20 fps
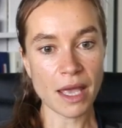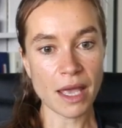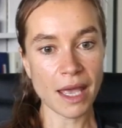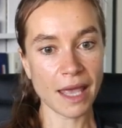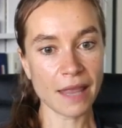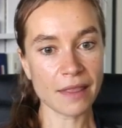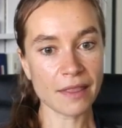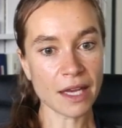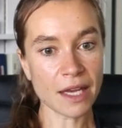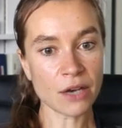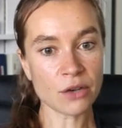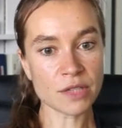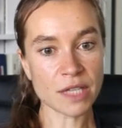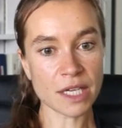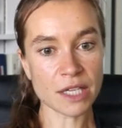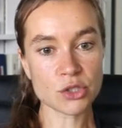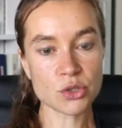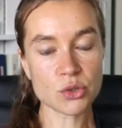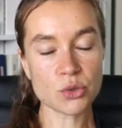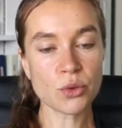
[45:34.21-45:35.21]
And then on day
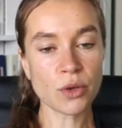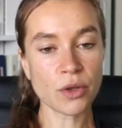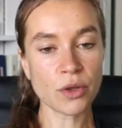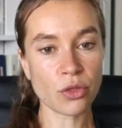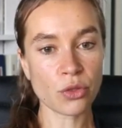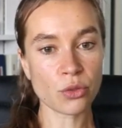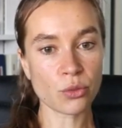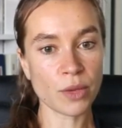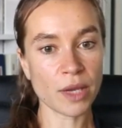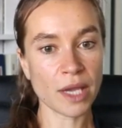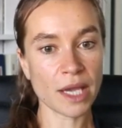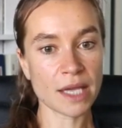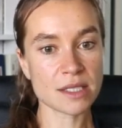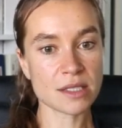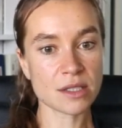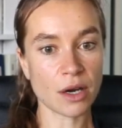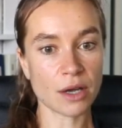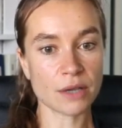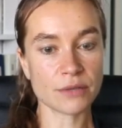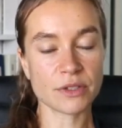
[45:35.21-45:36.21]
2 and 3, I
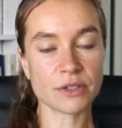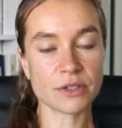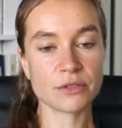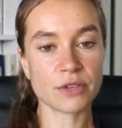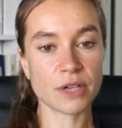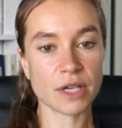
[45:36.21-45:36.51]
start with